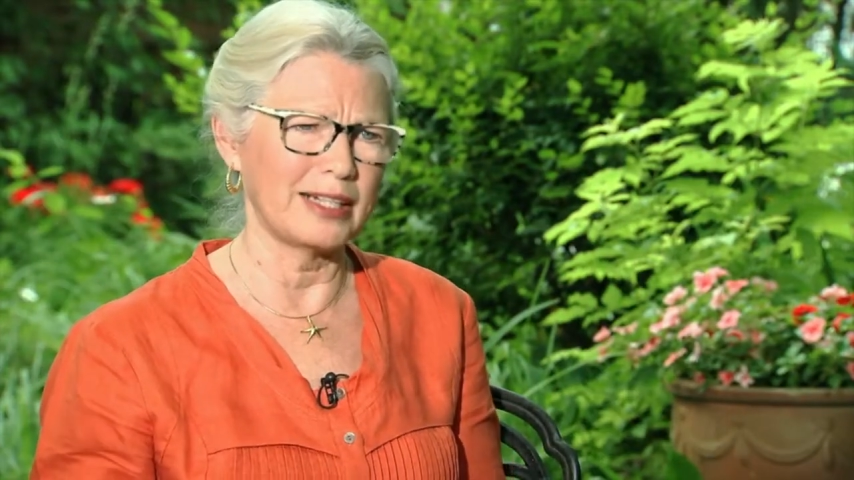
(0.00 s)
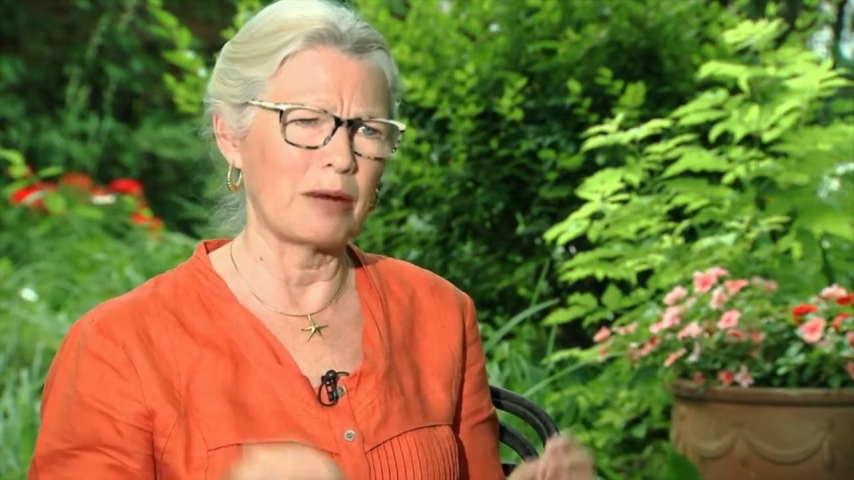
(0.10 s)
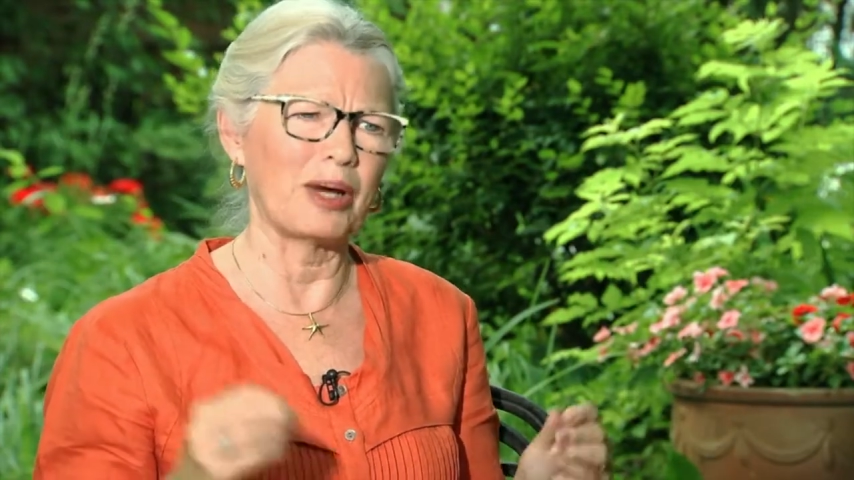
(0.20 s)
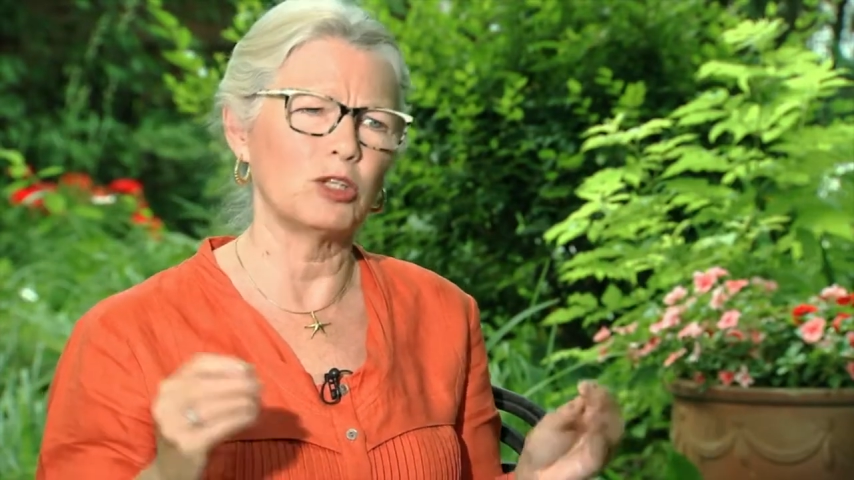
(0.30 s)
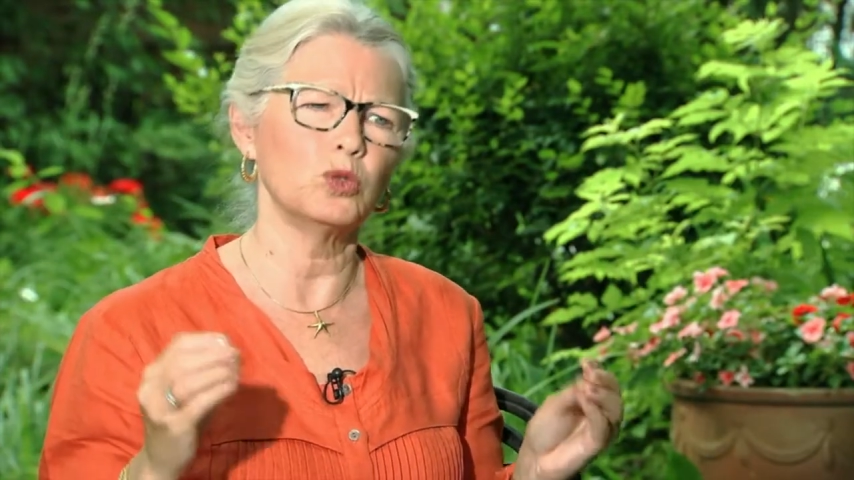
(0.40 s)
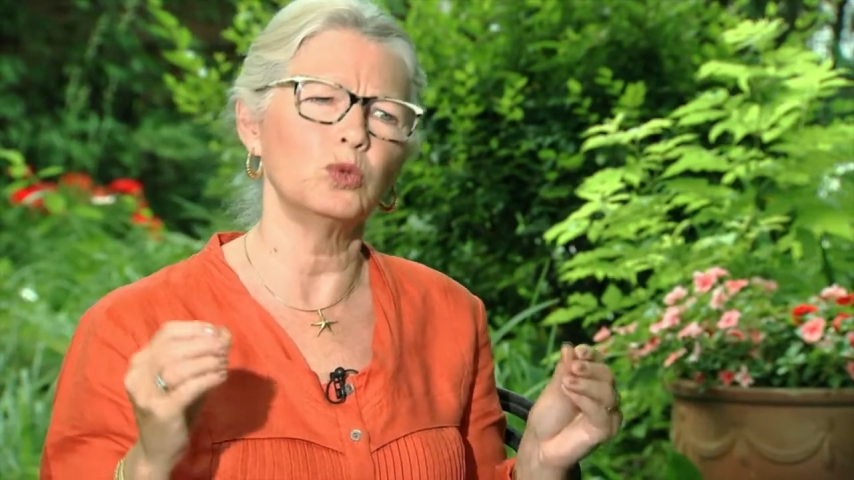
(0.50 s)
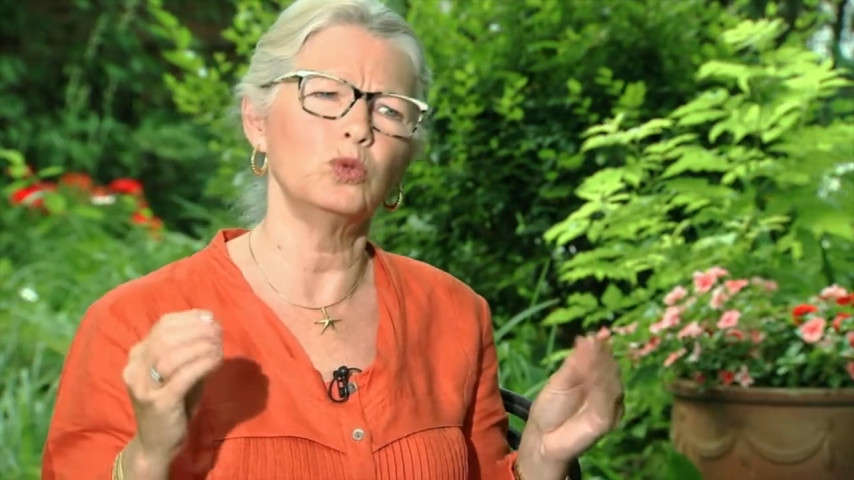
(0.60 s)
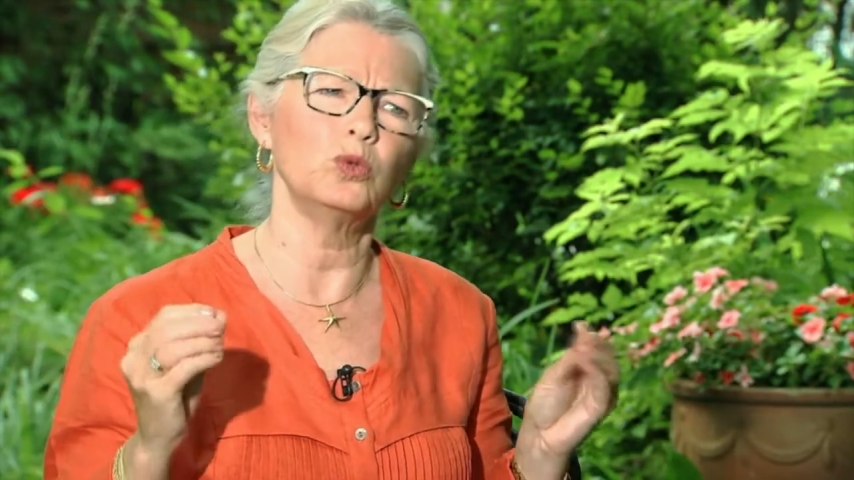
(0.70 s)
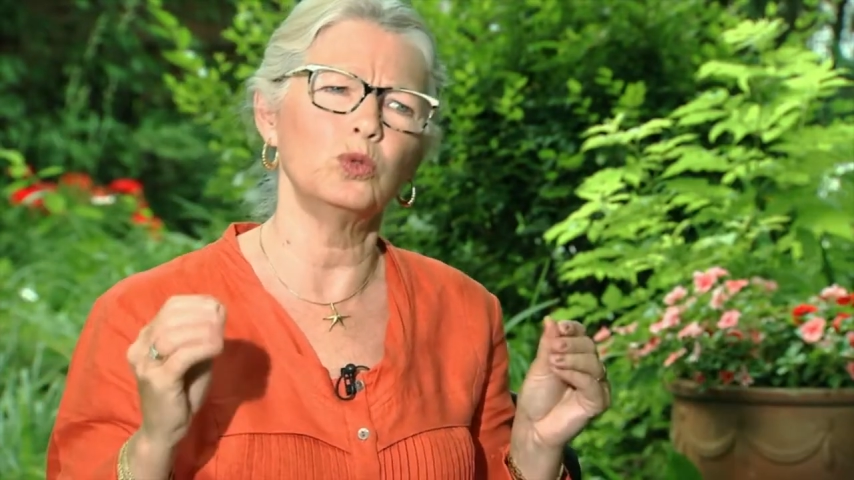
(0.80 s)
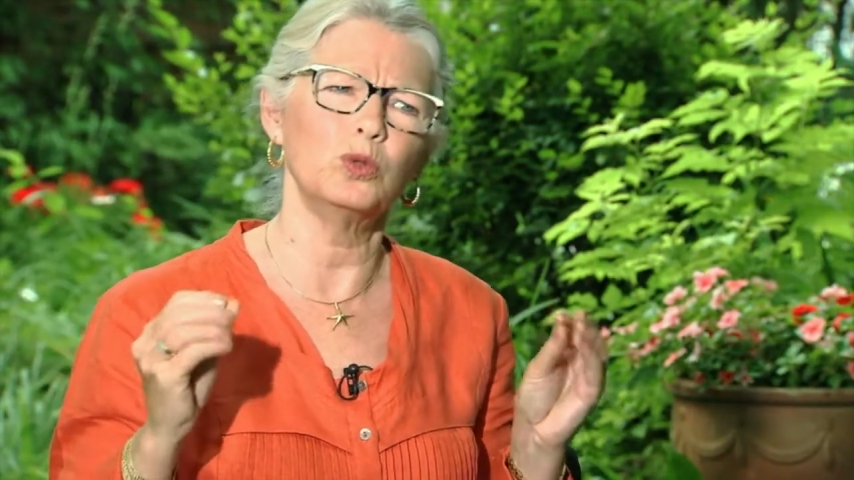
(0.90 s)
and I went,
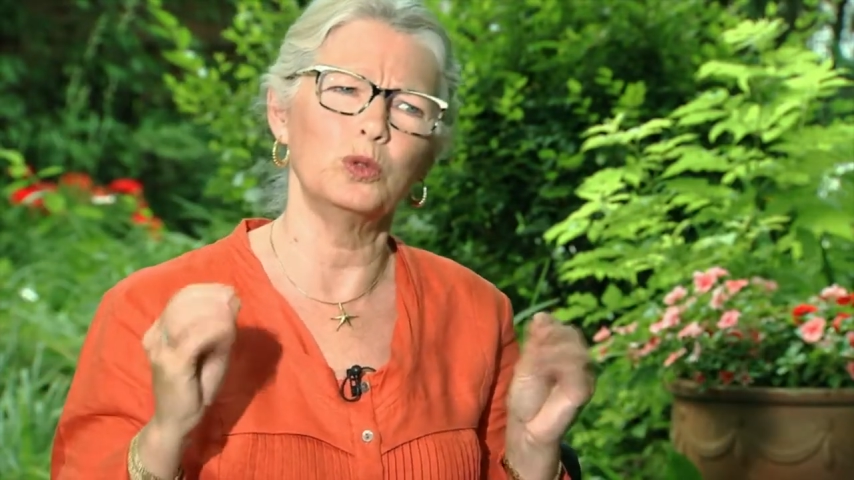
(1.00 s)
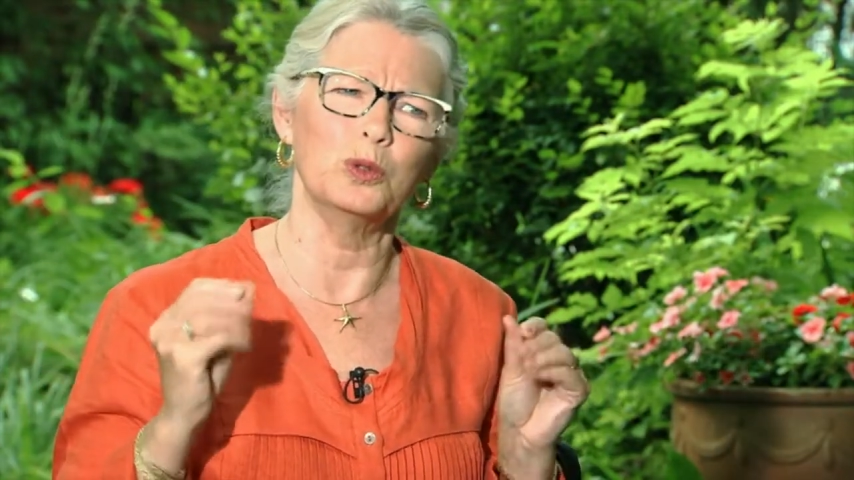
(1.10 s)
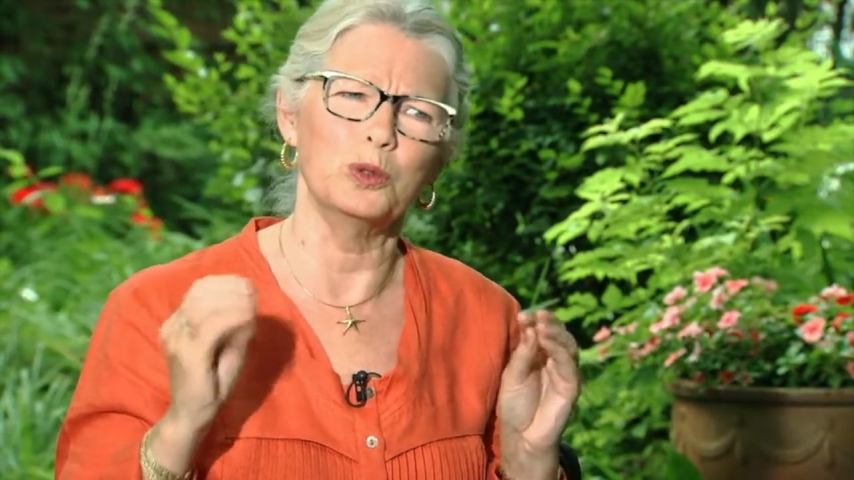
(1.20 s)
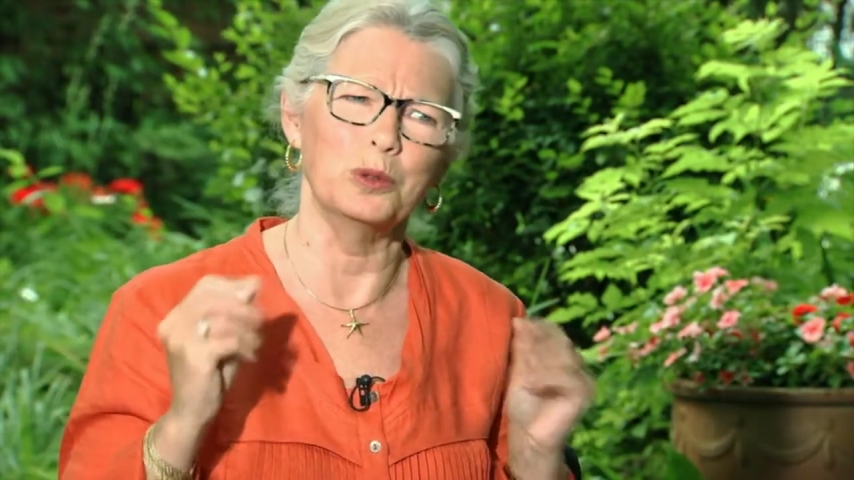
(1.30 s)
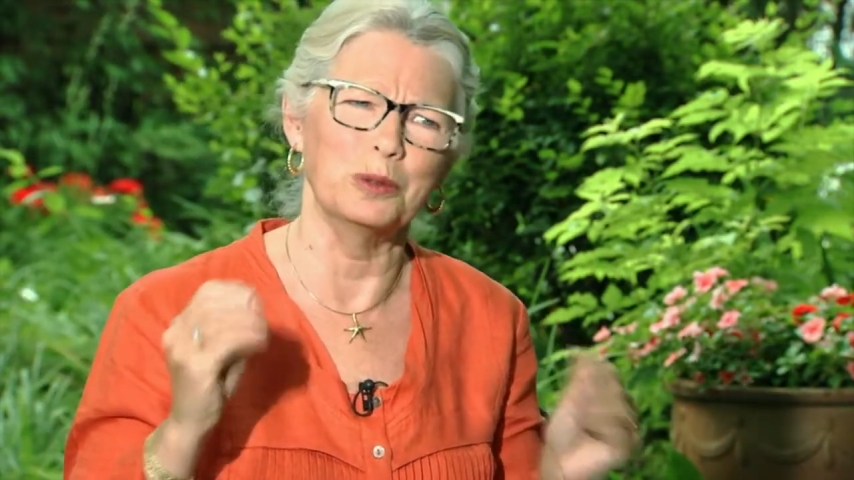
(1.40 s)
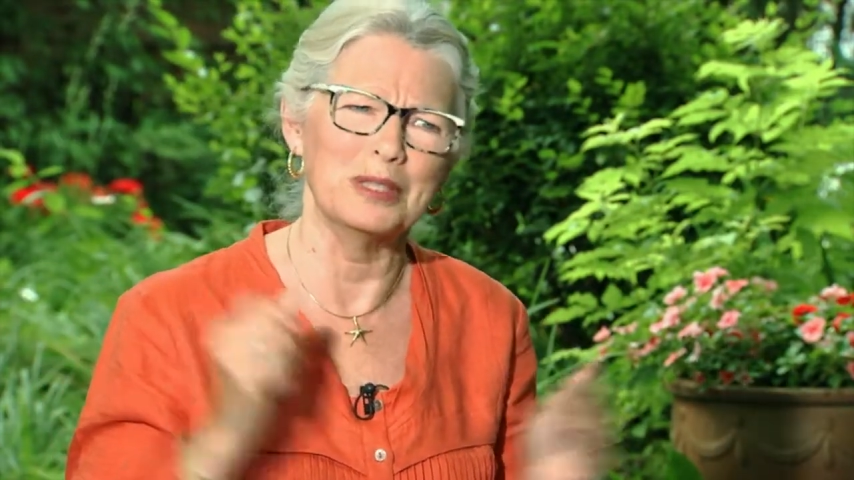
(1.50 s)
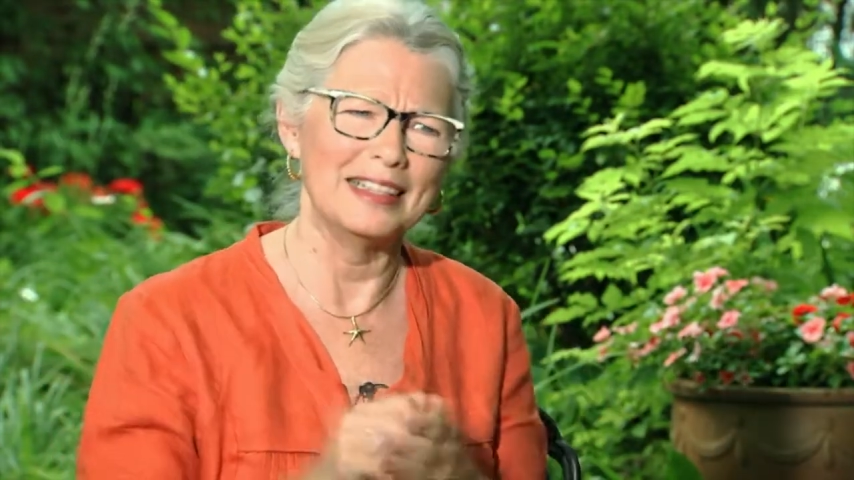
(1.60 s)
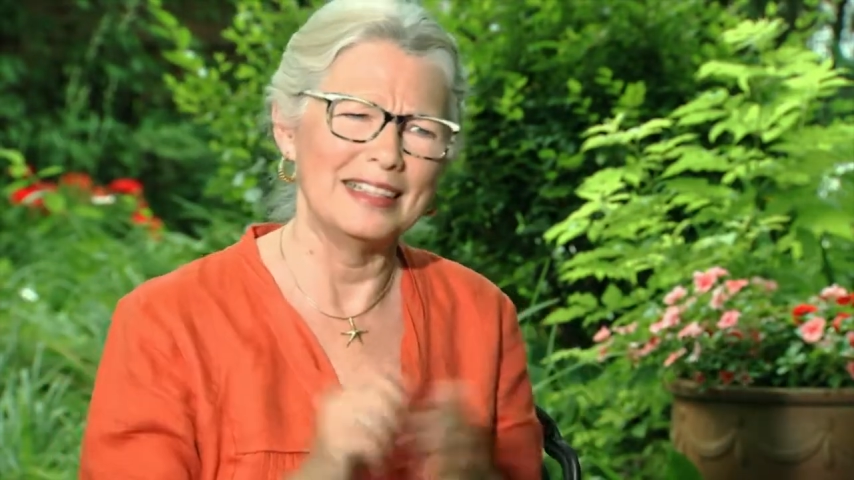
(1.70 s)
ooh,